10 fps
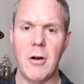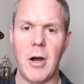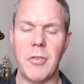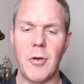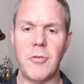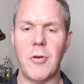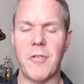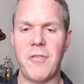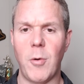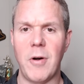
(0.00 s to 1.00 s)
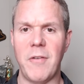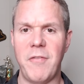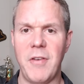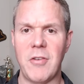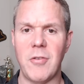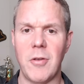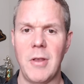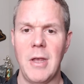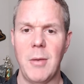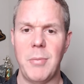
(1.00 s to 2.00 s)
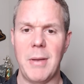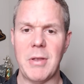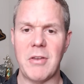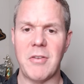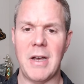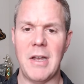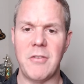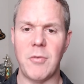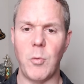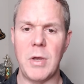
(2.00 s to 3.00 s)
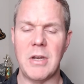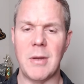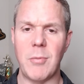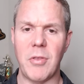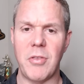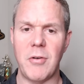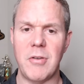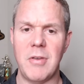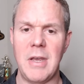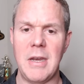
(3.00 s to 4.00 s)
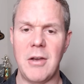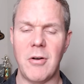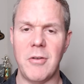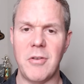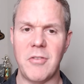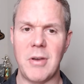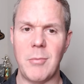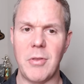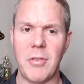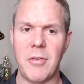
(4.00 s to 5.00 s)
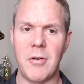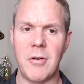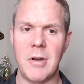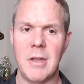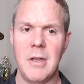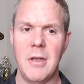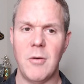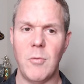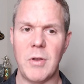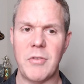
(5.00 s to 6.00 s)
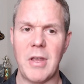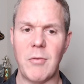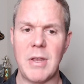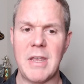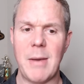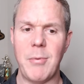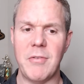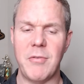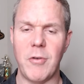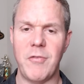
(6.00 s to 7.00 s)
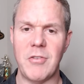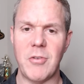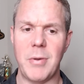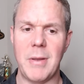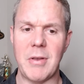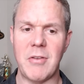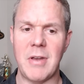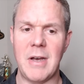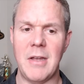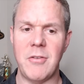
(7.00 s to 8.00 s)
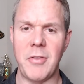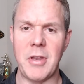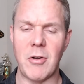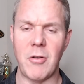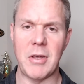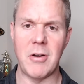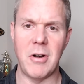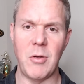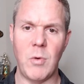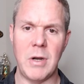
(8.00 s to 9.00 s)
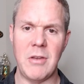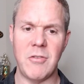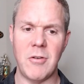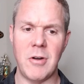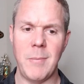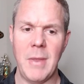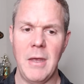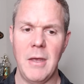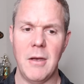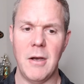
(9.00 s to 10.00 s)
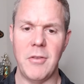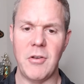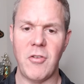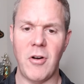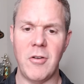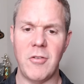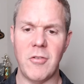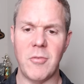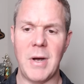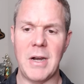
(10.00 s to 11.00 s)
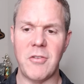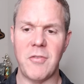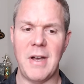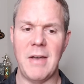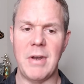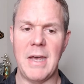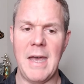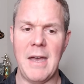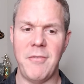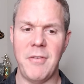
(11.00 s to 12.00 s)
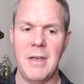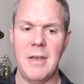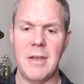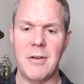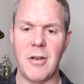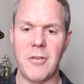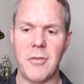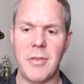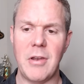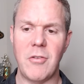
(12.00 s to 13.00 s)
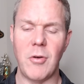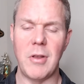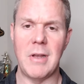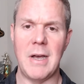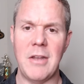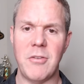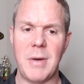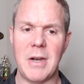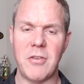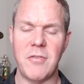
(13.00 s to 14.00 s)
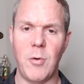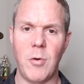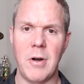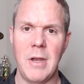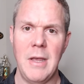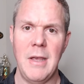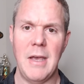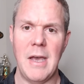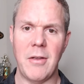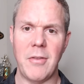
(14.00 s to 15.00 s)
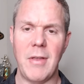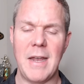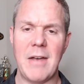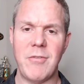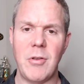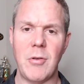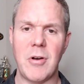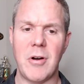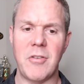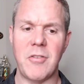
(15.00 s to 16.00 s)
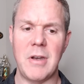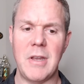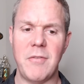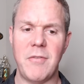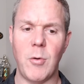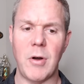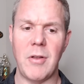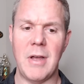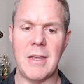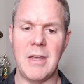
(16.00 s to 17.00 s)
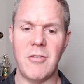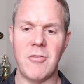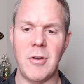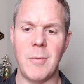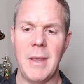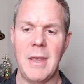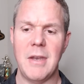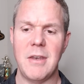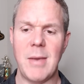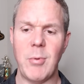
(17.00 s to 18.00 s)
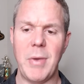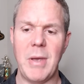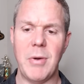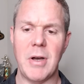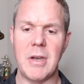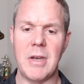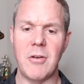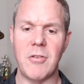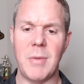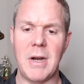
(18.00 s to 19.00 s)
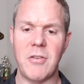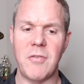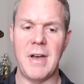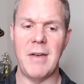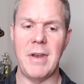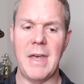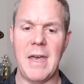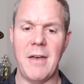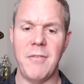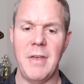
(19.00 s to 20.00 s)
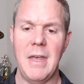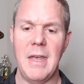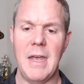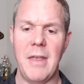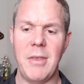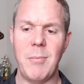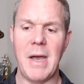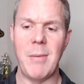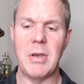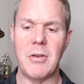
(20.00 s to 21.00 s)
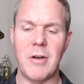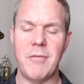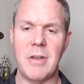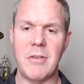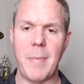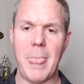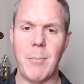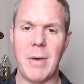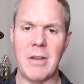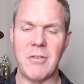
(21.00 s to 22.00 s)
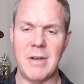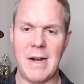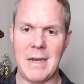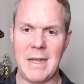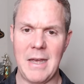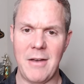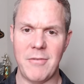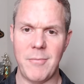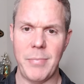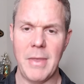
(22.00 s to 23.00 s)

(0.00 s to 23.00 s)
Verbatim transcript: All right, those are your four official public sides for week number 13 here on December the 3rd. Once again, recapping the four official public sides on the early card at 1 Eastern, uh, the Chargers minus five and a half, and also the Detroit Lions minus four. And on the late afternoon card Sunday at 4 o'clock Eastern, Tampa Bay Buccaneers minus five and a half, and the Miami Dolphins minus nine and a half.